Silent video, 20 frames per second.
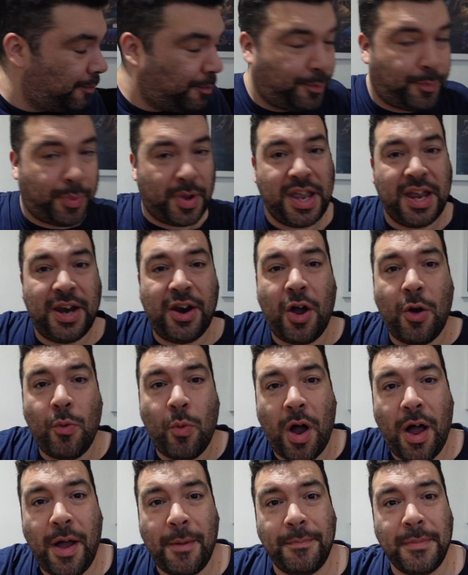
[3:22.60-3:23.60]
But you know
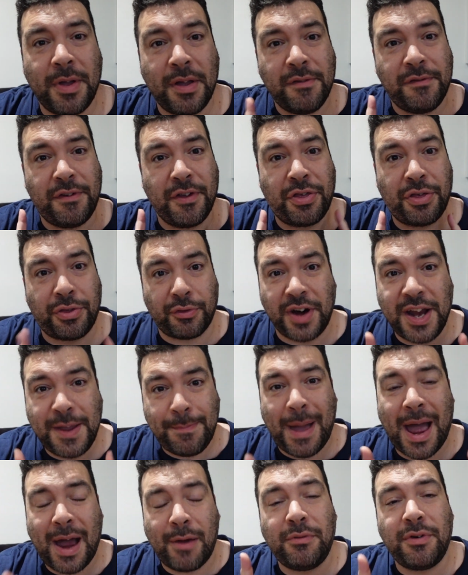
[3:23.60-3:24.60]
what? For three
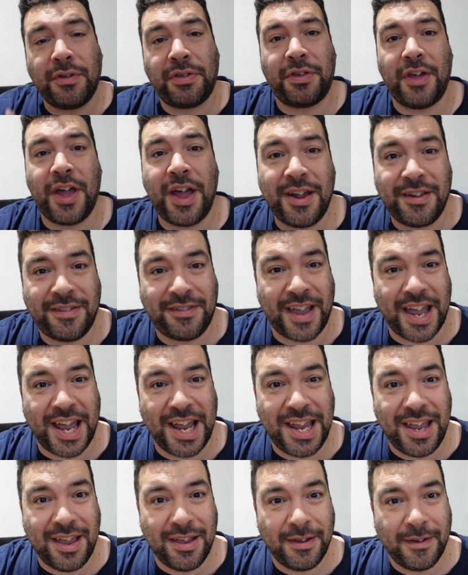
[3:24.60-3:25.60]
pounds
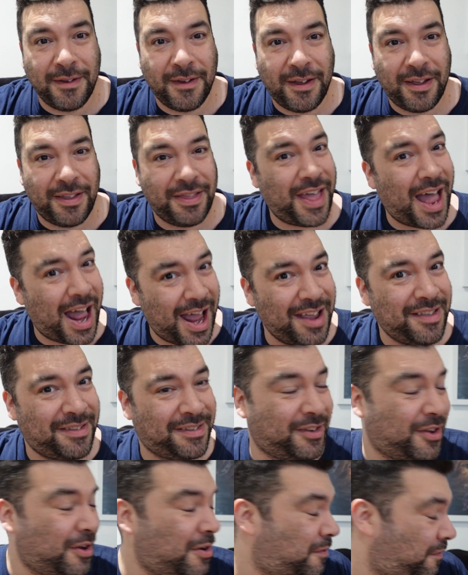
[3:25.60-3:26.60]
thirty, that is
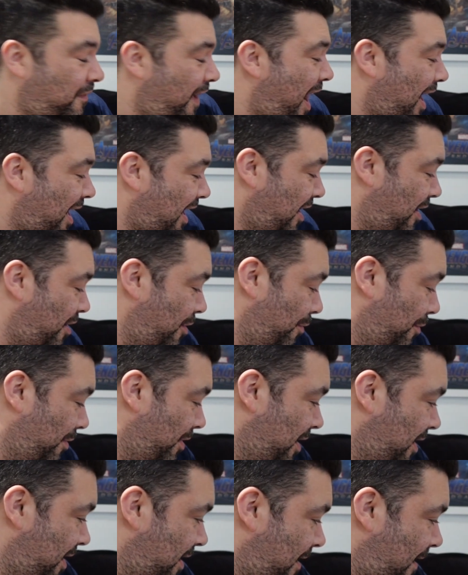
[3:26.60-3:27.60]
good value.
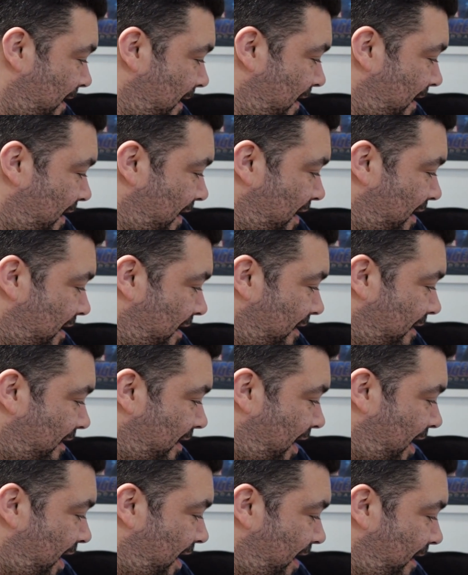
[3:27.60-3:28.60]

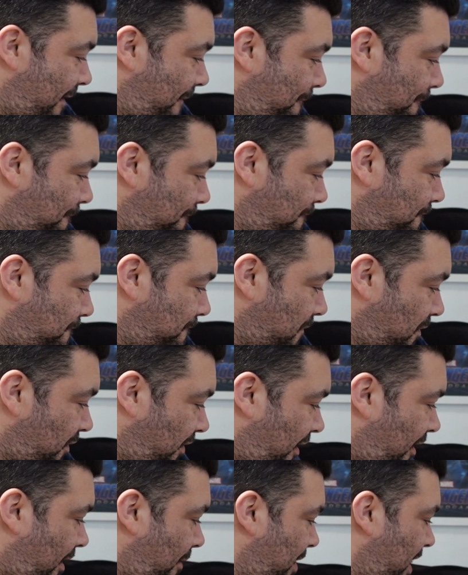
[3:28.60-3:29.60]
Um,
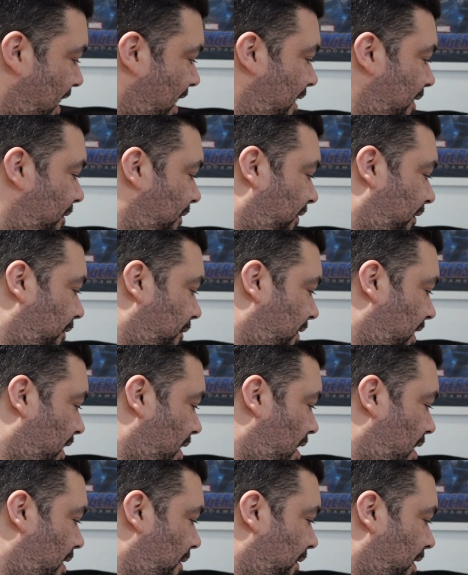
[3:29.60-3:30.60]
so how many items have we
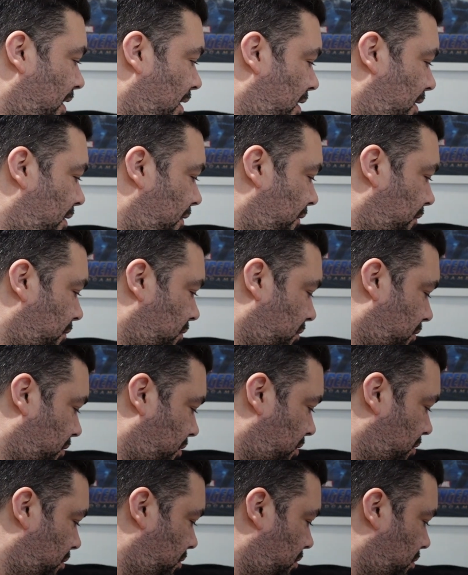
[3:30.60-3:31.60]
got? We got one,
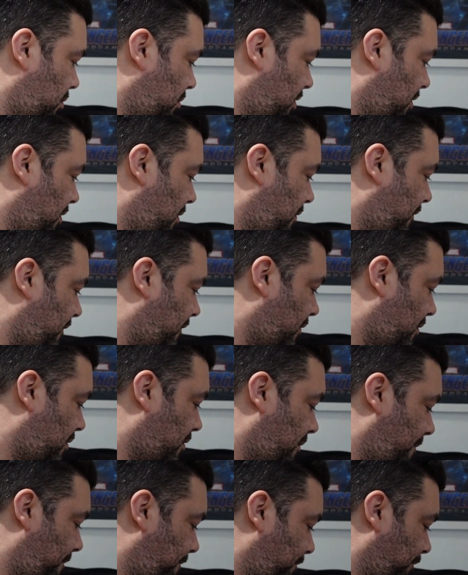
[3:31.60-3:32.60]
two, three, four.